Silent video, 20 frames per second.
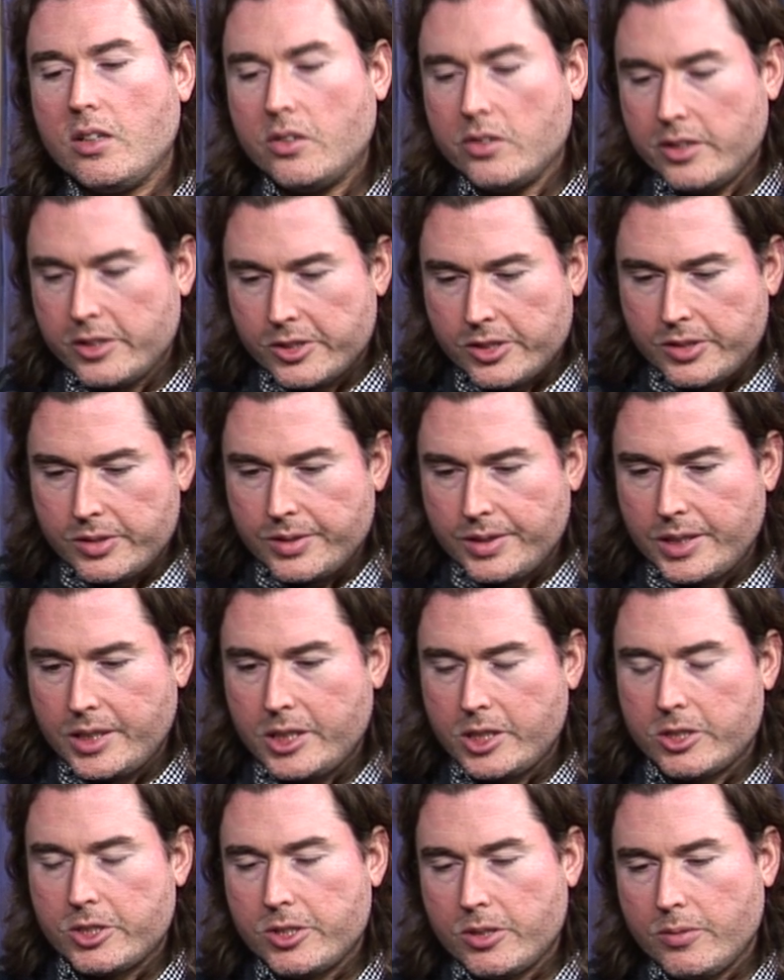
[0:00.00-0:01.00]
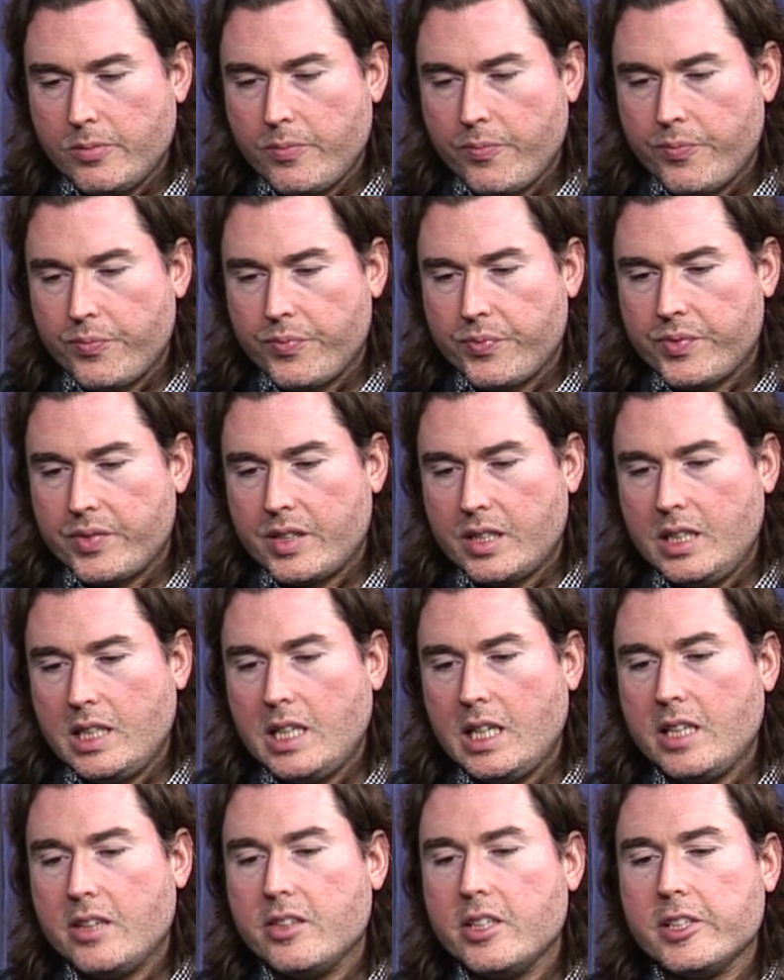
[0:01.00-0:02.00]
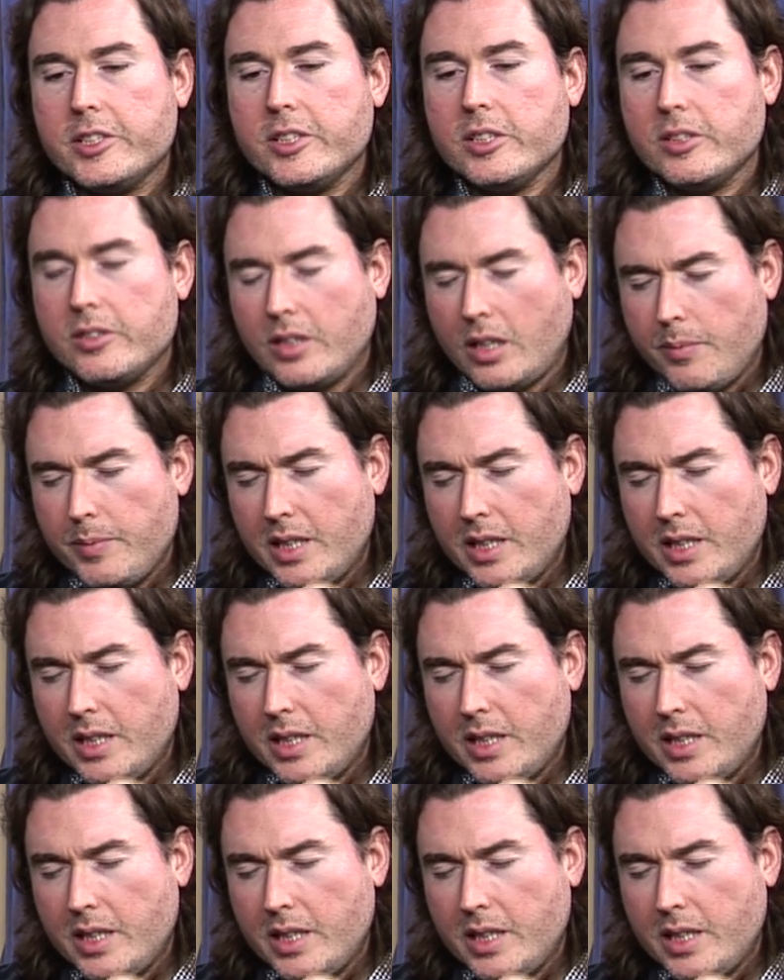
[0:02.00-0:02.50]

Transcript: this is. This is